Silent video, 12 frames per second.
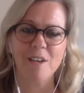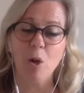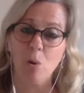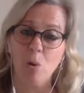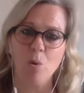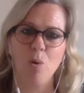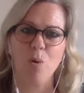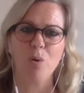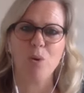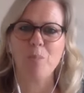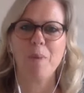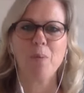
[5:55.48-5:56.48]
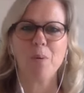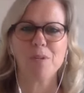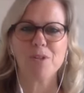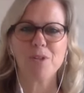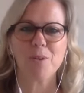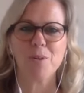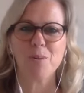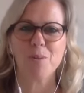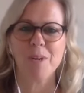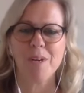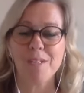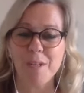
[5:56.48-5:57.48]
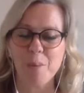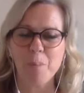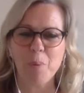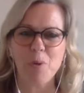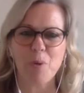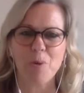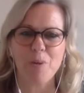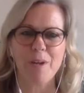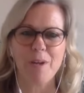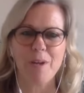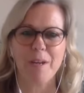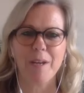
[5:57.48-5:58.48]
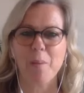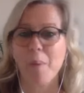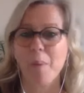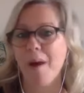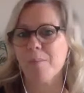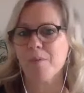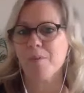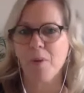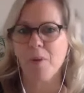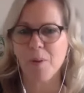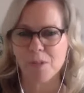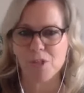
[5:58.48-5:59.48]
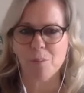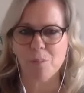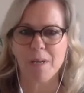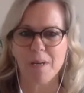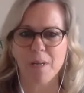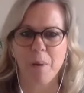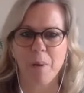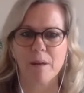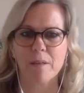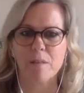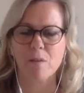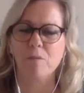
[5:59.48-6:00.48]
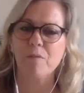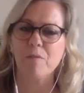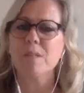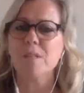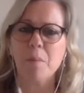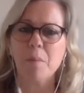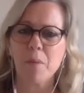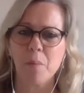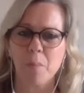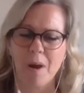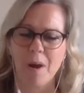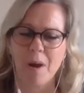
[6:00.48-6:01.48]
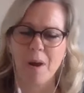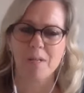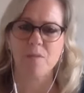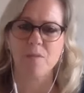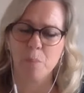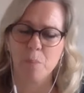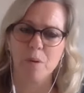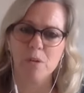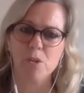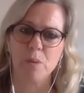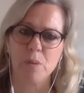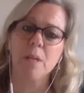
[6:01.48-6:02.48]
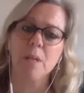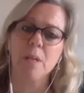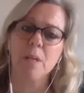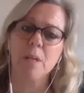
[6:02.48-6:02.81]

Or you may want to deepen your learning and perhaps follow a shamanic path or find some other practice of spiritual